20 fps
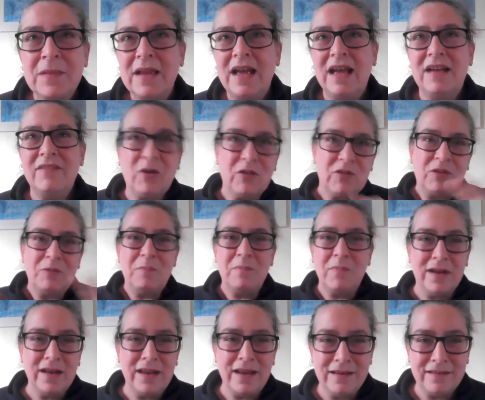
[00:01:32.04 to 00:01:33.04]
have got some
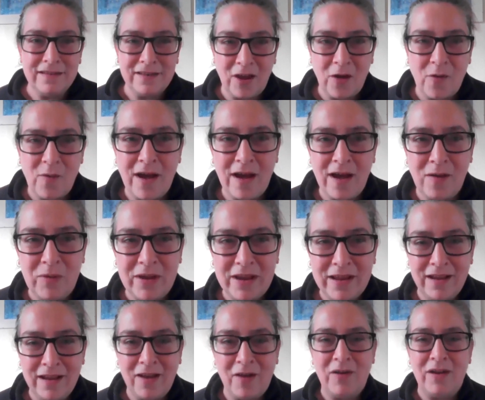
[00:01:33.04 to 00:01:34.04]
money to go out and we
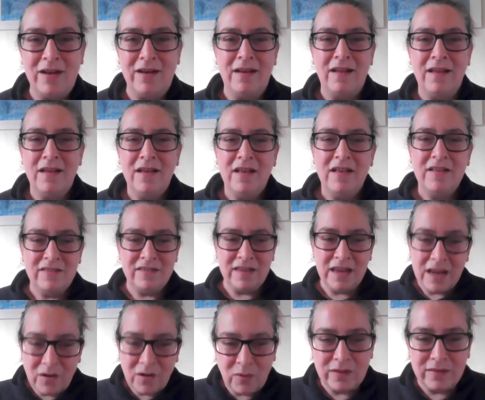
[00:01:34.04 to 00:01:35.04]
can go and
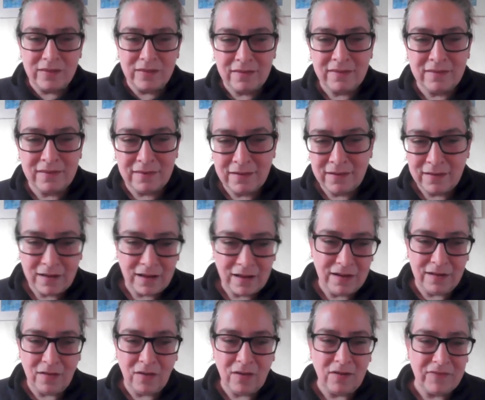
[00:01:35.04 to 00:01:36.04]
sequence a
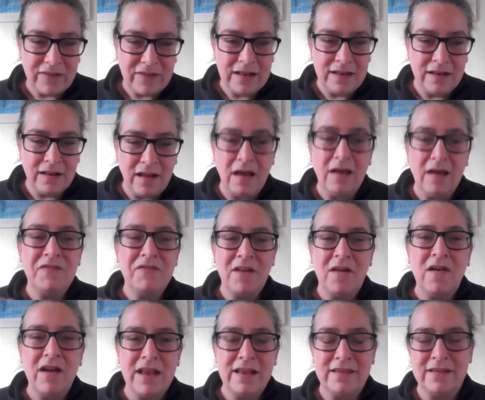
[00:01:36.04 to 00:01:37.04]
lot of
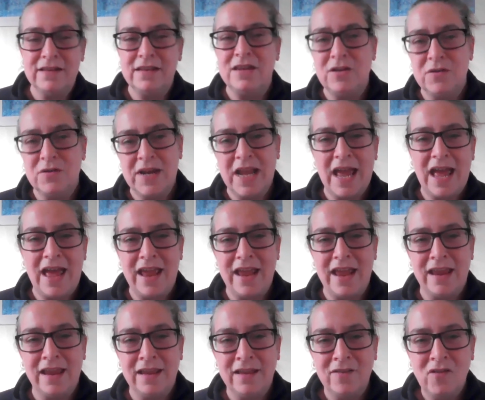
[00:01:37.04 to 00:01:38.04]
flies in the
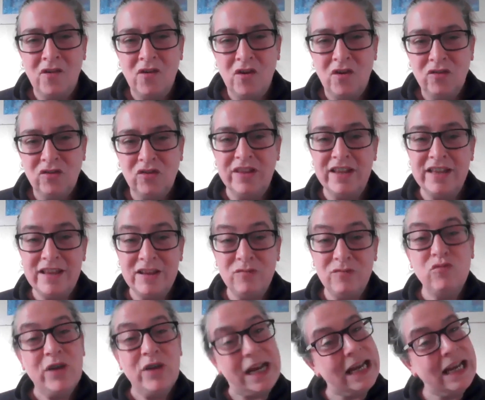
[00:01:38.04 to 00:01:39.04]
UK. So this is
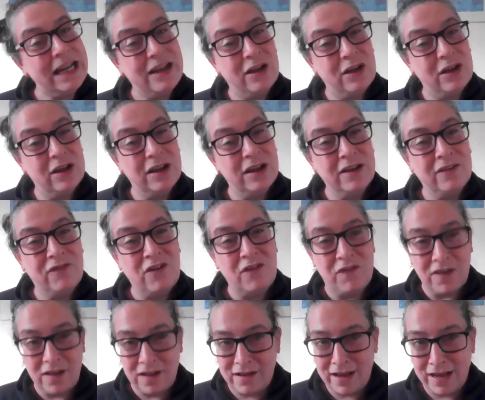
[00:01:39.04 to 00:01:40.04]
really good for
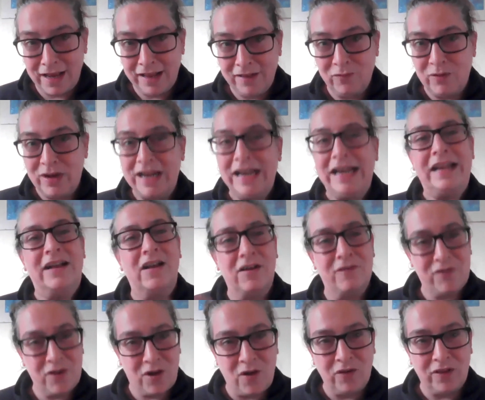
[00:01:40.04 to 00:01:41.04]
flies, really
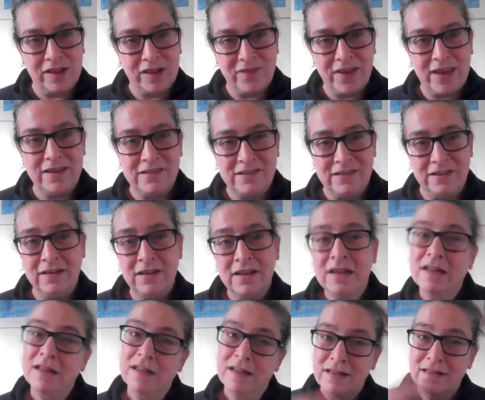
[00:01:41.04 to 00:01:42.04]
good for conservation,
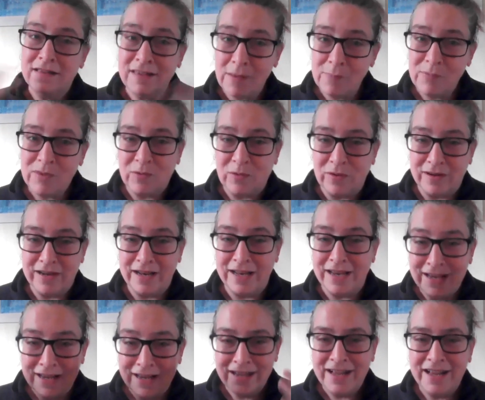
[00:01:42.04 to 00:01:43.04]
and
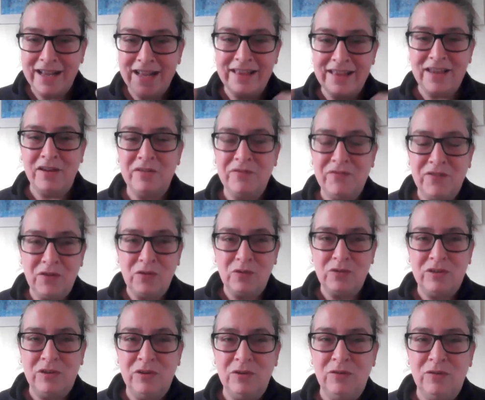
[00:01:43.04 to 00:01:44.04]
subsequently, it's good for your
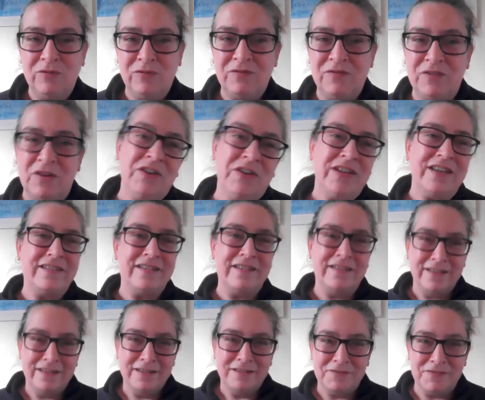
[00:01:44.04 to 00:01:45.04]
two-footed
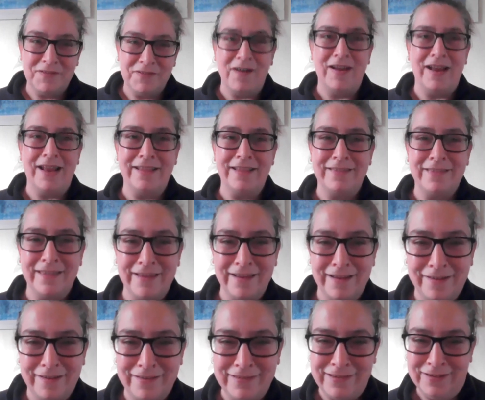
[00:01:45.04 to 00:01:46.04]
flying
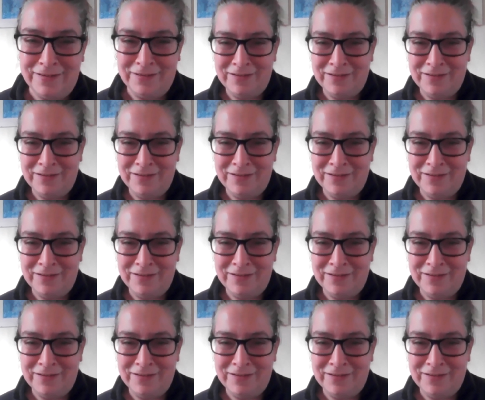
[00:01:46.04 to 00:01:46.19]
things.